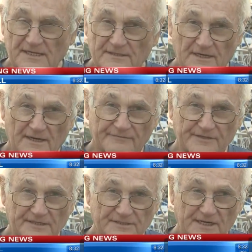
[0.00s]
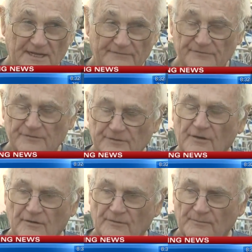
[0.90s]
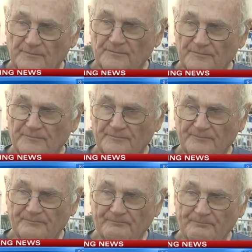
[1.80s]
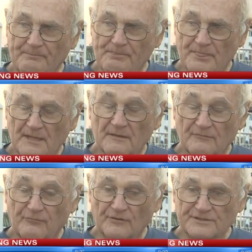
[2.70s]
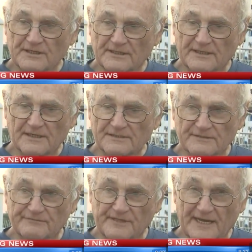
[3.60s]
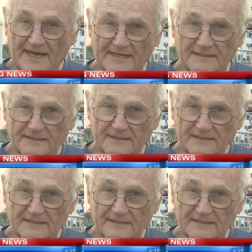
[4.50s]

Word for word: they had left yesterday afternoon to go home. Oh, gotcha. okay. Fortunately, because if they hadn't,